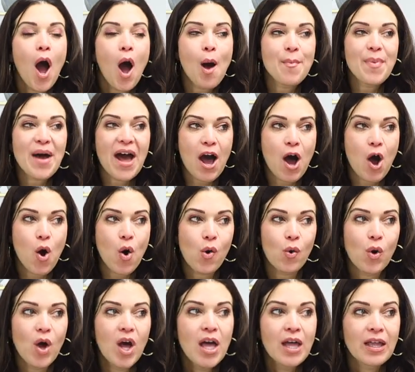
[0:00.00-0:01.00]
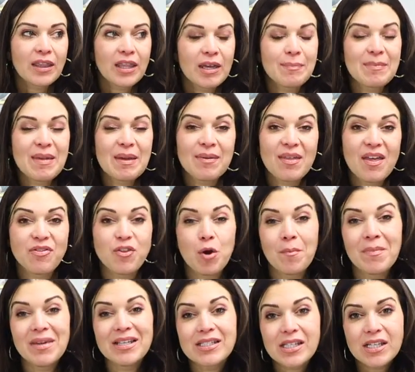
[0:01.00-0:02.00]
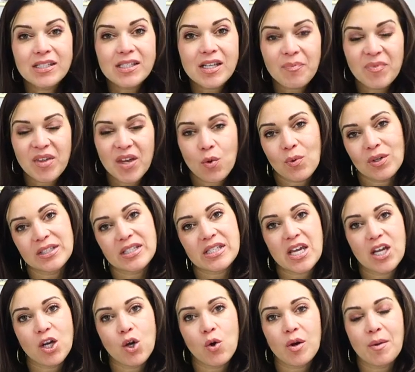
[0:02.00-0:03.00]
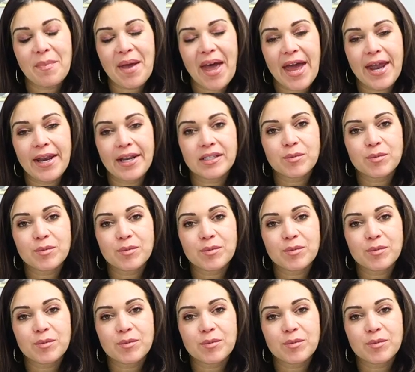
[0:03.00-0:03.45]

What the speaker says: about like maybe that they're missing something once they go to bed,